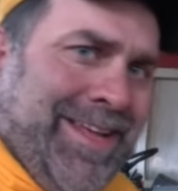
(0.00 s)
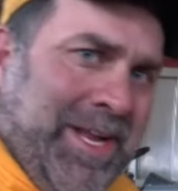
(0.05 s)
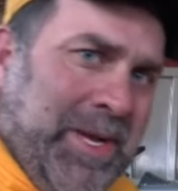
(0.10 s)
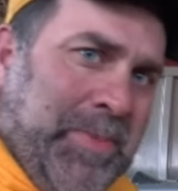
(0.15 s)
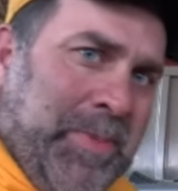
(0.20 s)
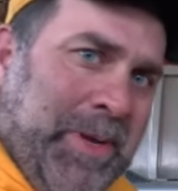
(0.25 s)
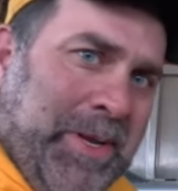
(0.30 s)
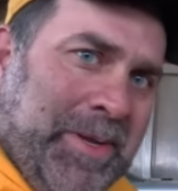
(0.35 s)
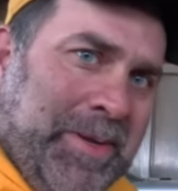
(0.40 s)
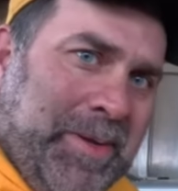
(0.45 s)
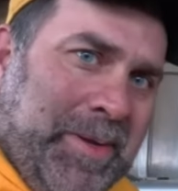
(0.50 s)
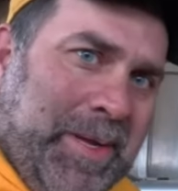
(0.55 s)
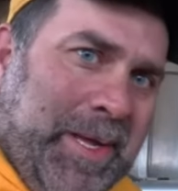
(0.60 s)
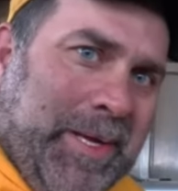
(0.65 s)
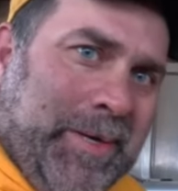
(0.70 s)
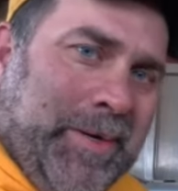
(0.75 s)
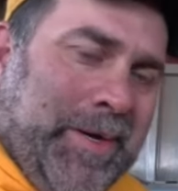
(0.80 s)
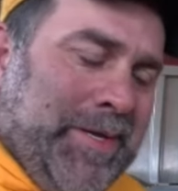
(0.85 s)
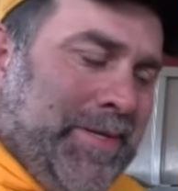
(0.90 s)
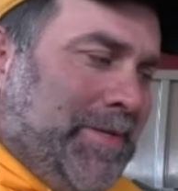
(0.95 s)
that'd have been
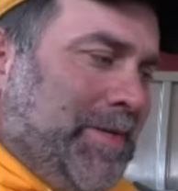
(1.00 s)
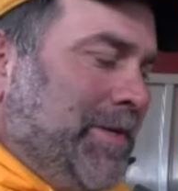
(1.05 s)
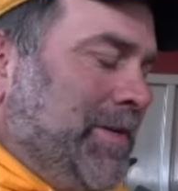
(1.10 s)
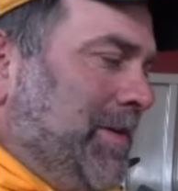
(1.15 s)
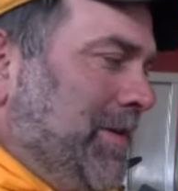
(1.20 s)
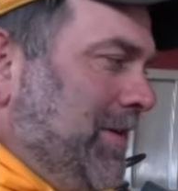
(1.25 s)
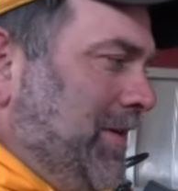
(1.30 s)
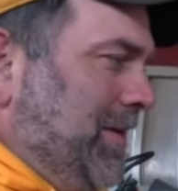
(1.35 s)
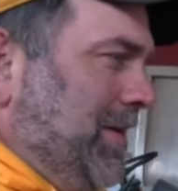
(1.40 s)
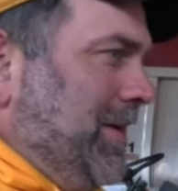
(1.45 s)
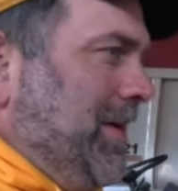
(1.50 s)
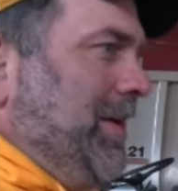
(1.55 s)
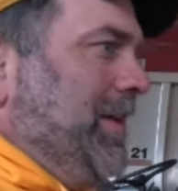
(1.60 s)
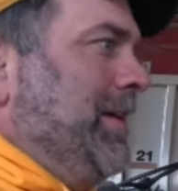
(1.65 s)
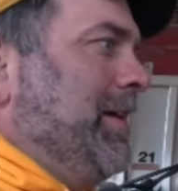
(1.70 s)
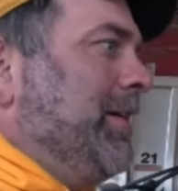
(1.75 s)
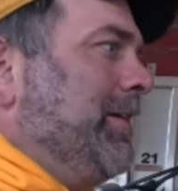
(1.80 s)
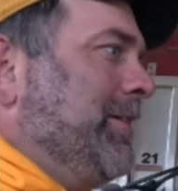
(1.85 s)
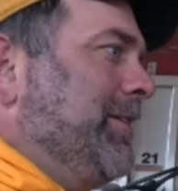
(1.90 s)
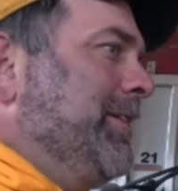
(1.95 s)
interesting. Yeah.
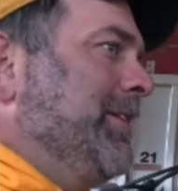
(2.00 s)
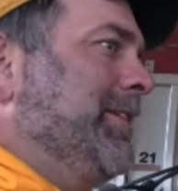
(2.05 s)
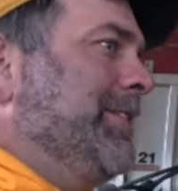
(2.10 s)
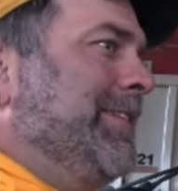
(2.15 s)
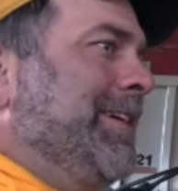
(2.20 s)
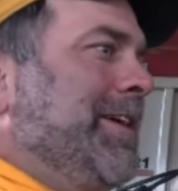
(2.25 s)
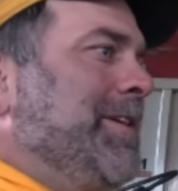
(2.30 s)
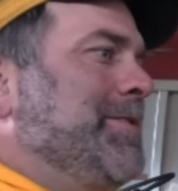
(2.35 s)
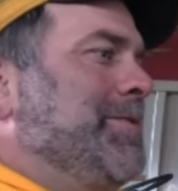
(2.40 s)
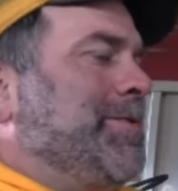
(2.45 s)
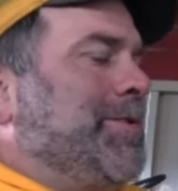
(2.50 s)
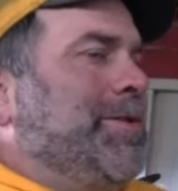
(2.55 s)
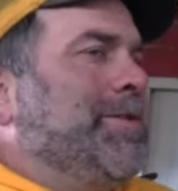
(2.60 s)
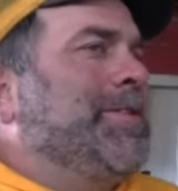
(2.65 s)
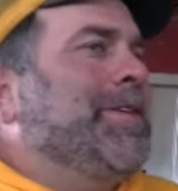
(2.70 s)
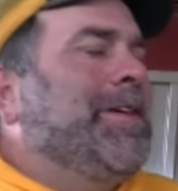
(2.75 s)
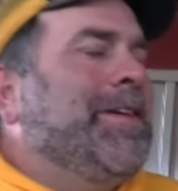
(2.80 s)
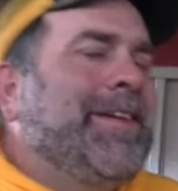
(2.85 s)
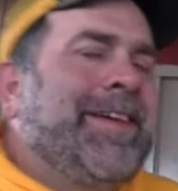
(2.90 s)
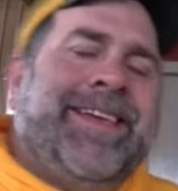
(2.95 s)
You know, it's
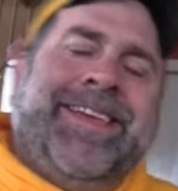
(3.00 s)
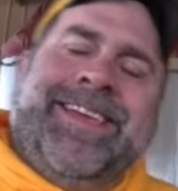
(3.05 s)
good.